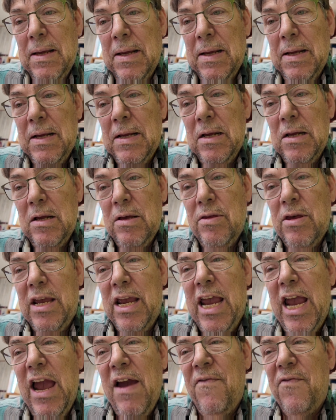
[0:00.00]
The
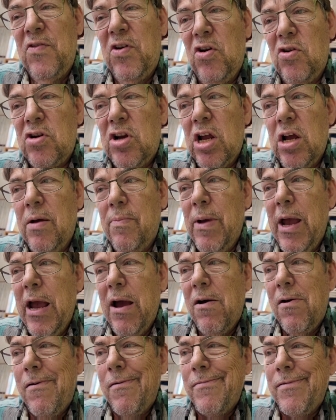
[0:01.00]
catheter come
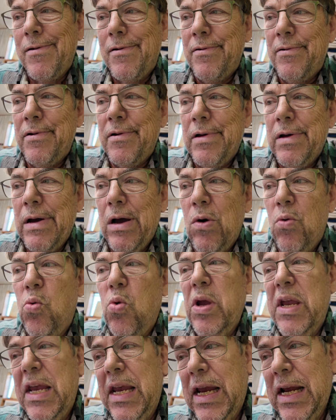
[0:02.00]
out a
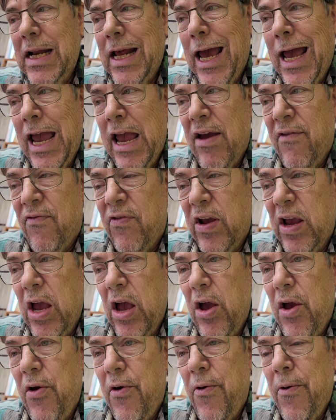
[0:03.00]
week and a half
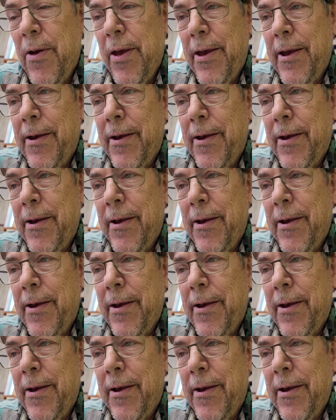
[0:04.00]
ago.